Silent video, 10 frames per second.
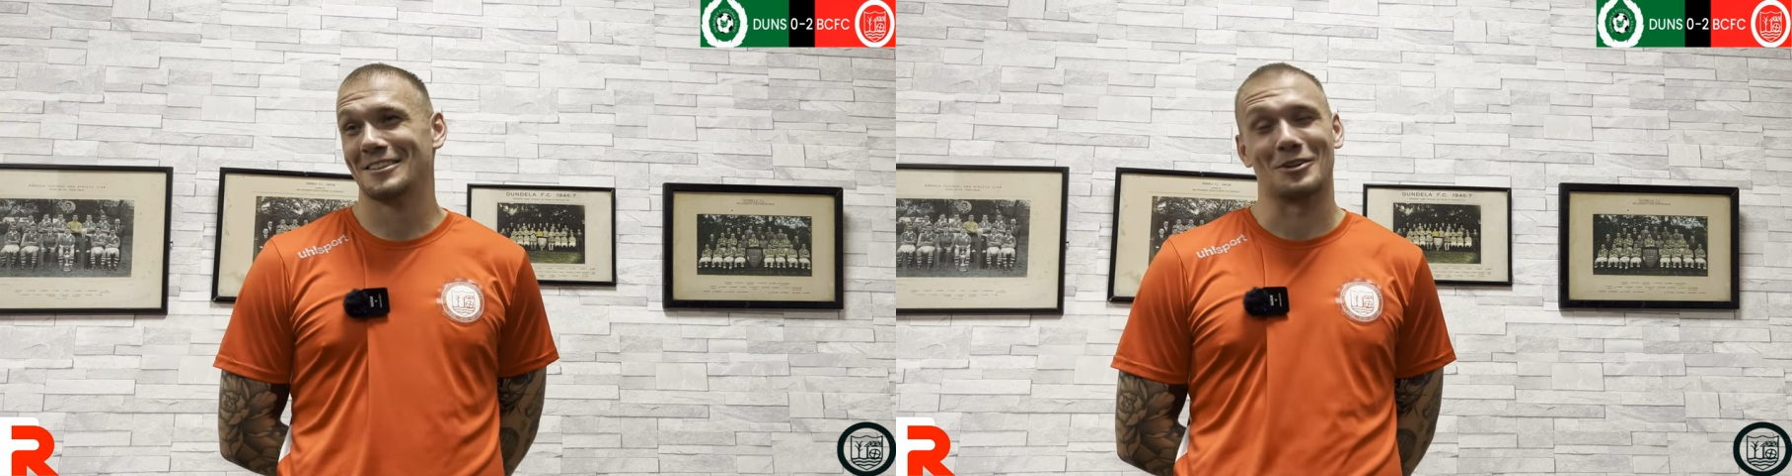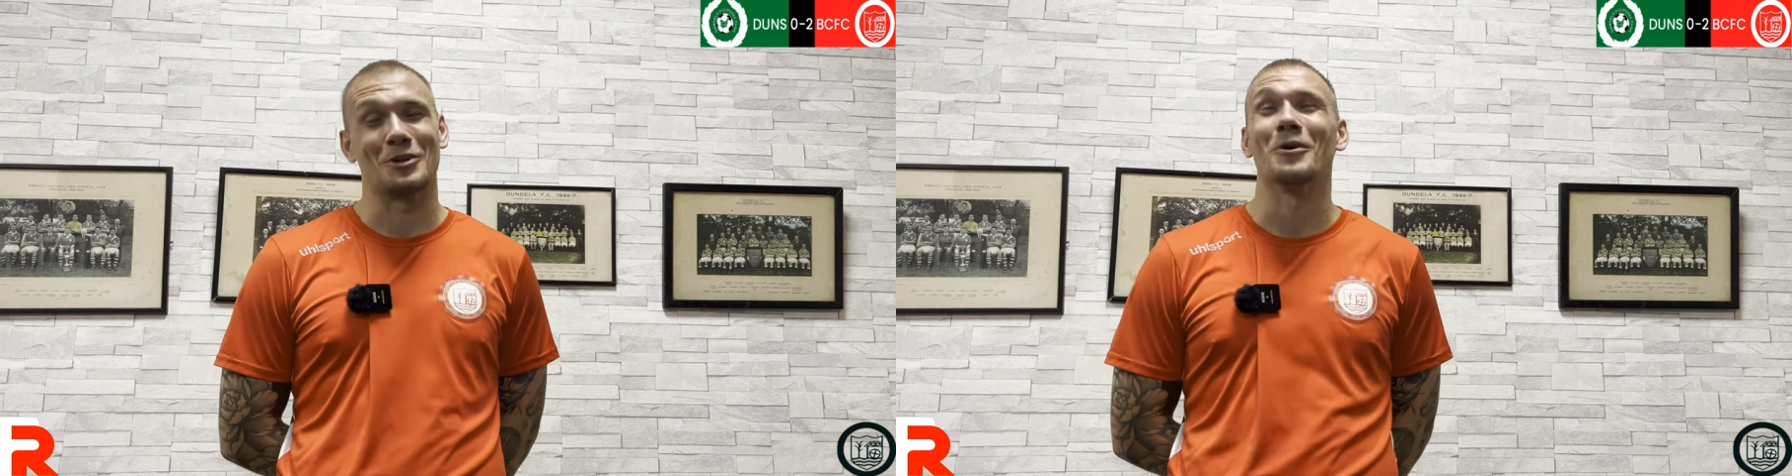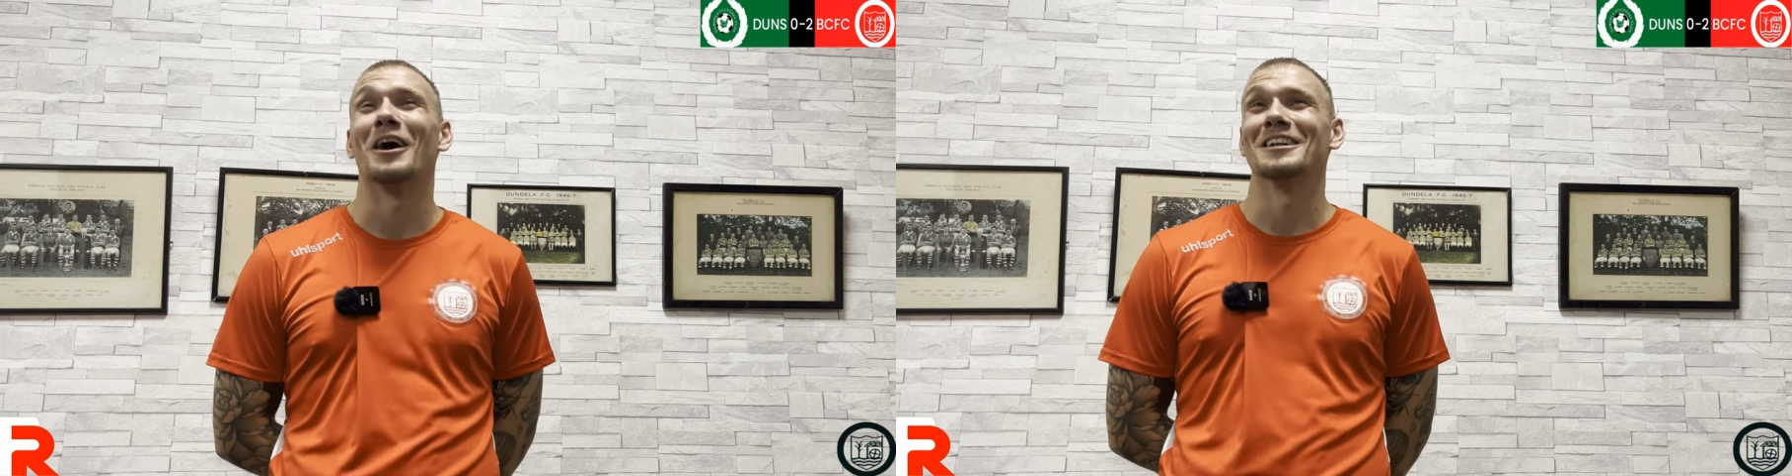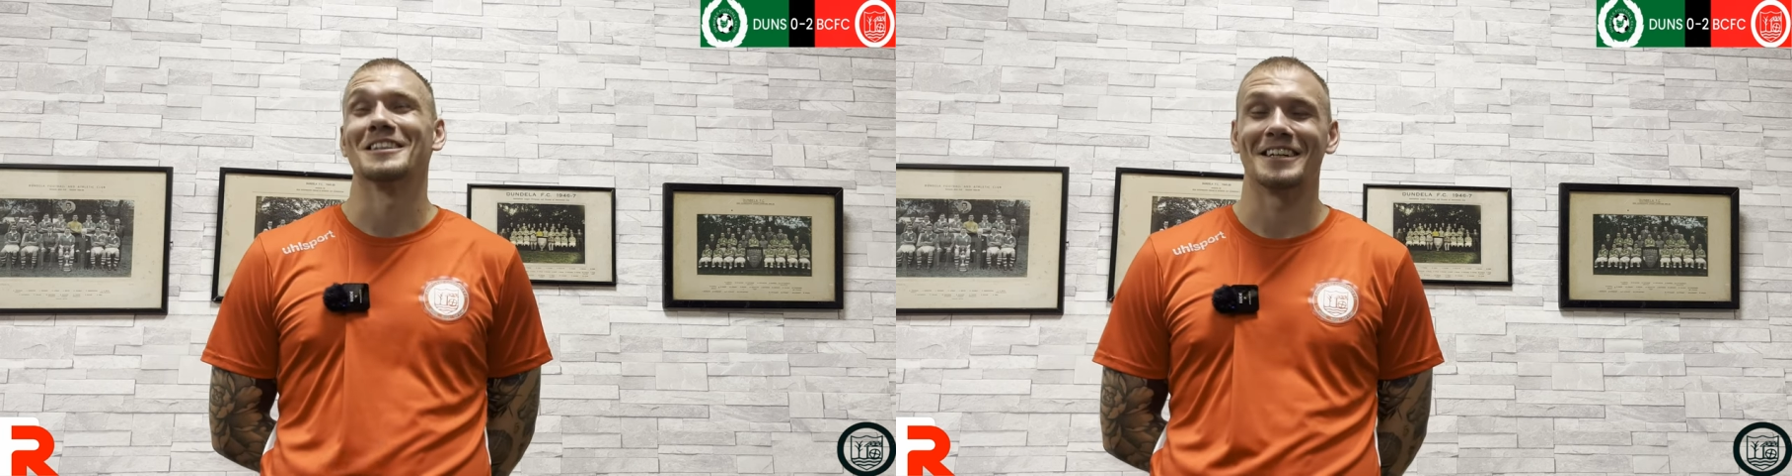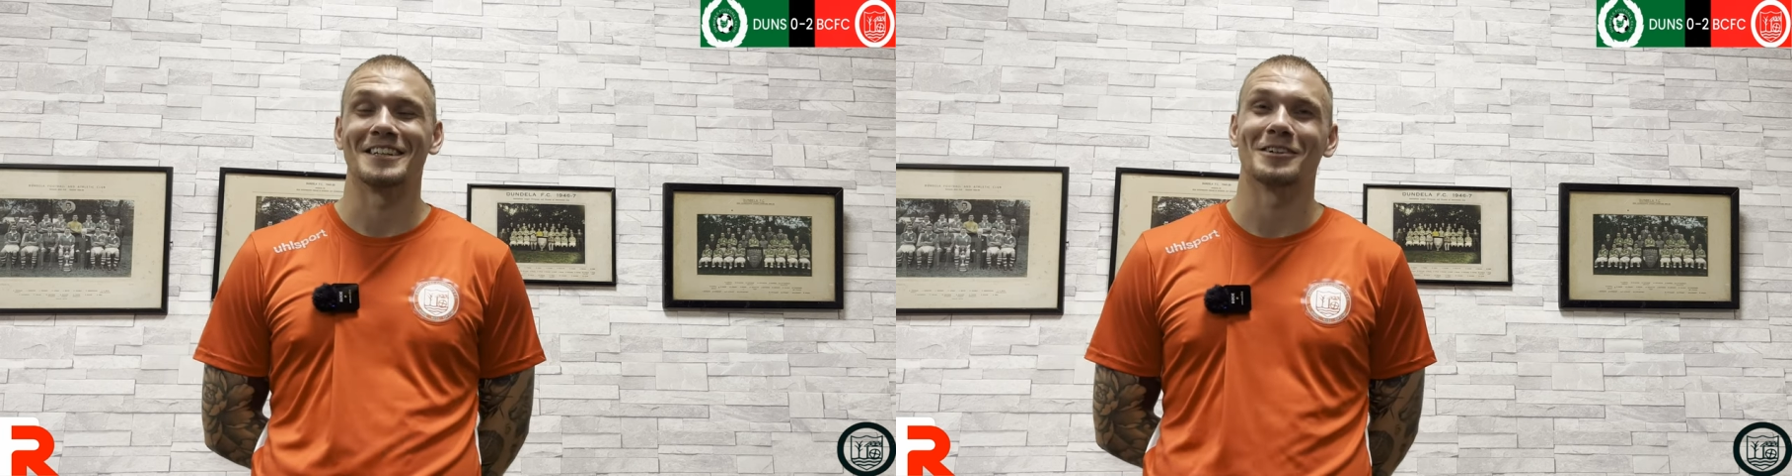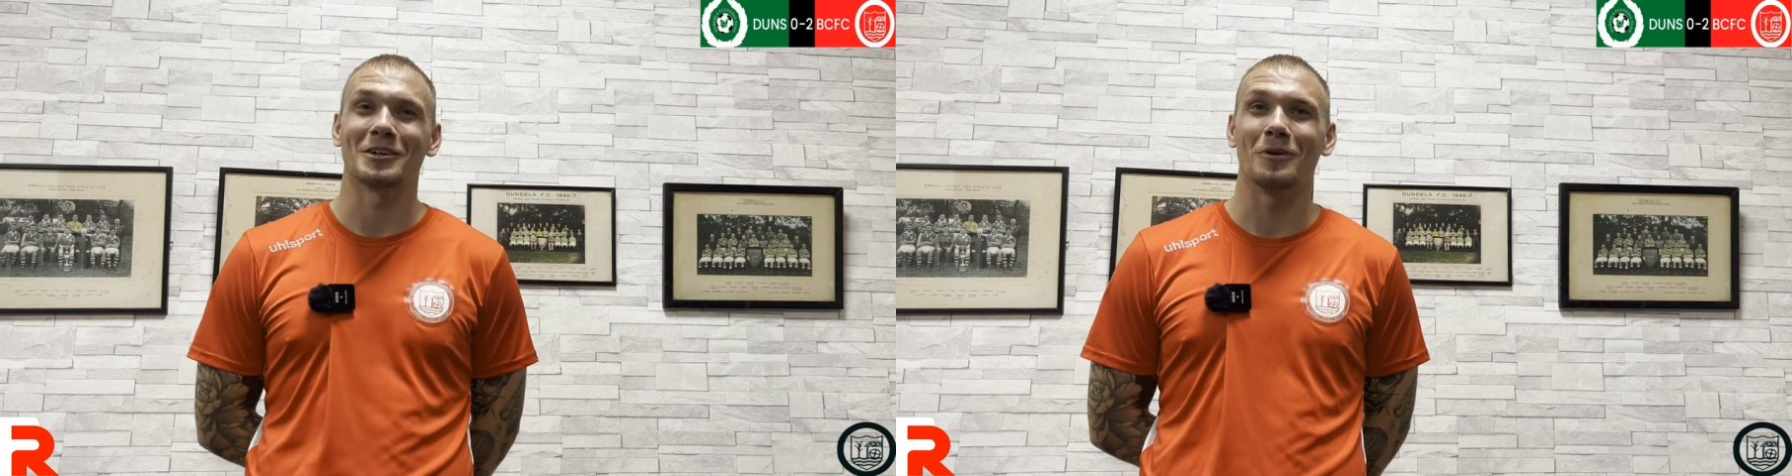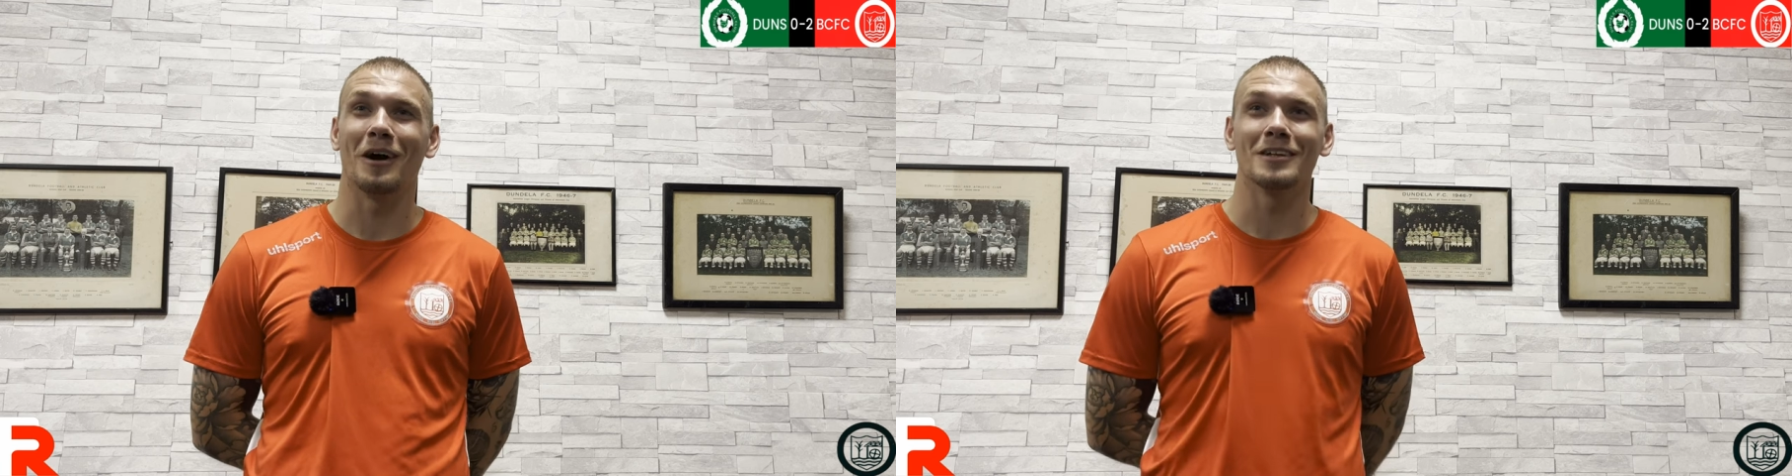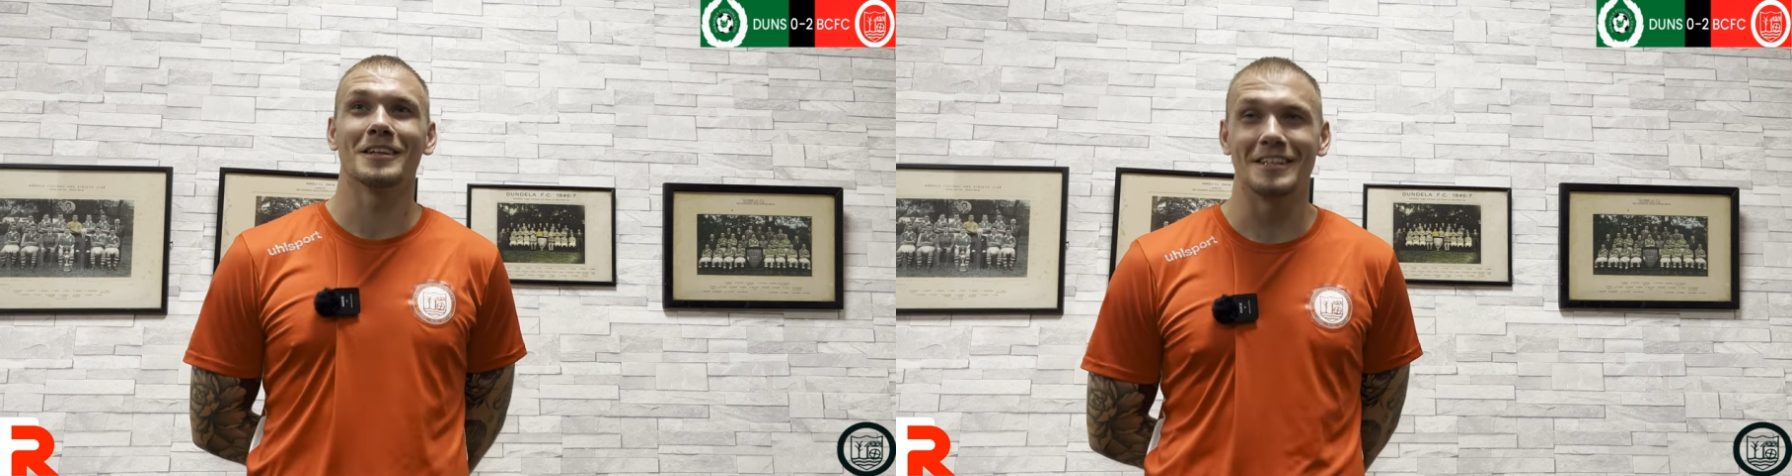They're quality.
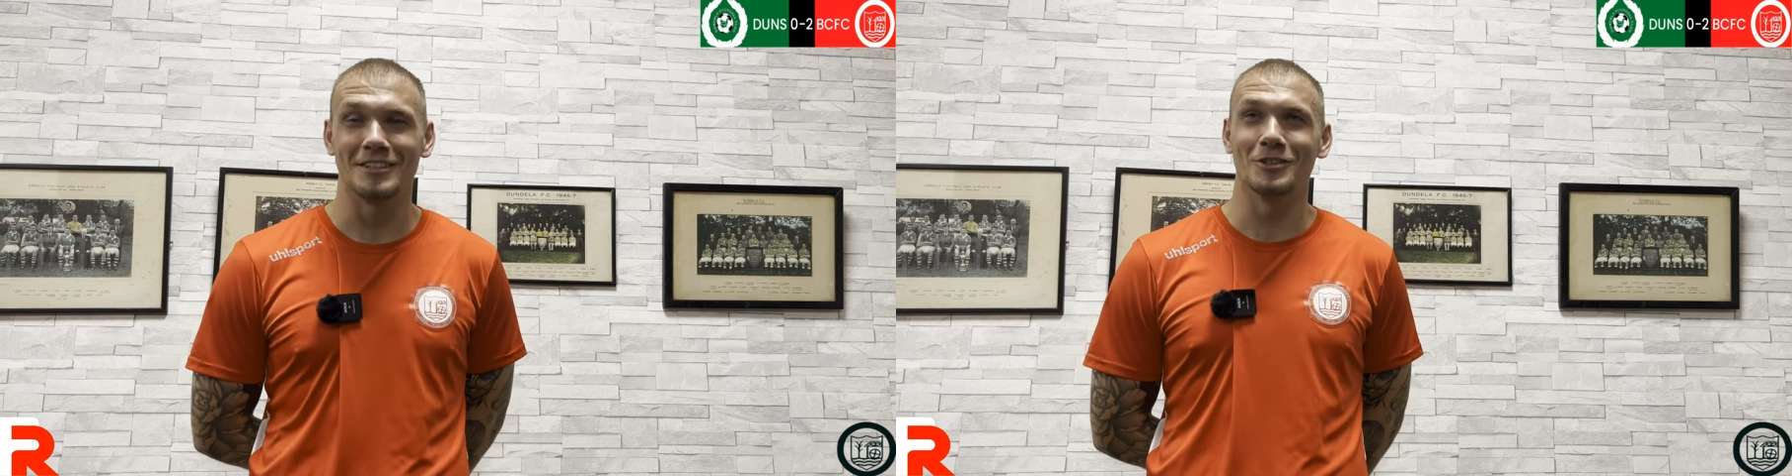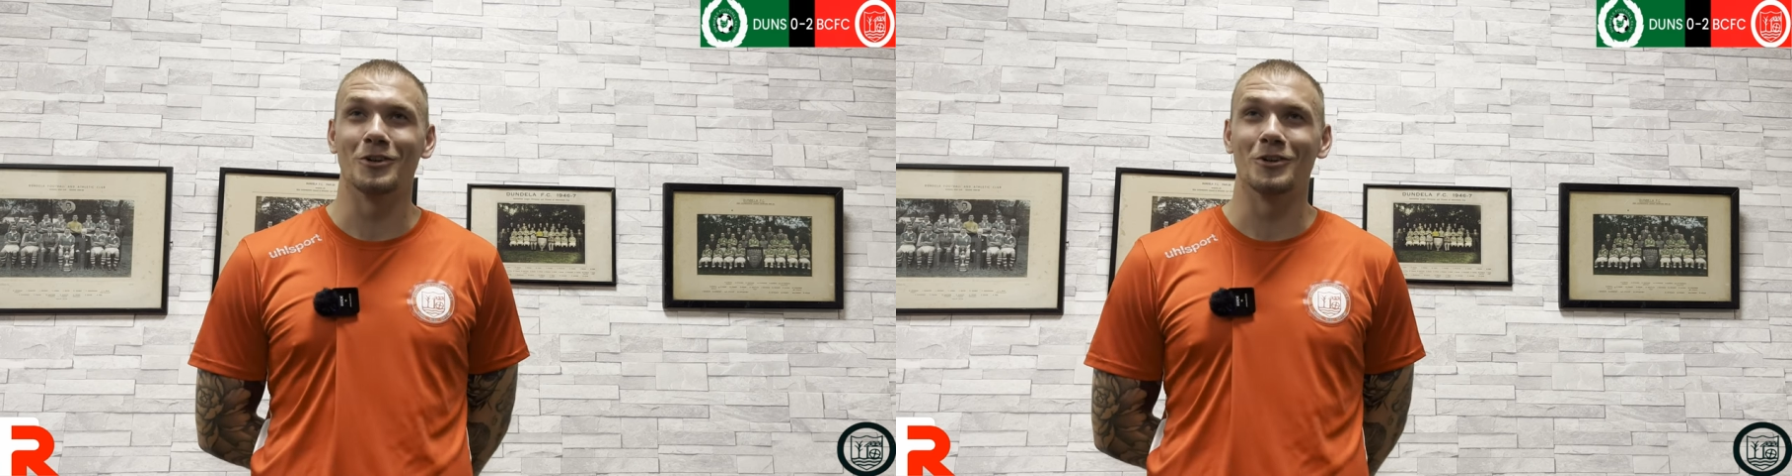You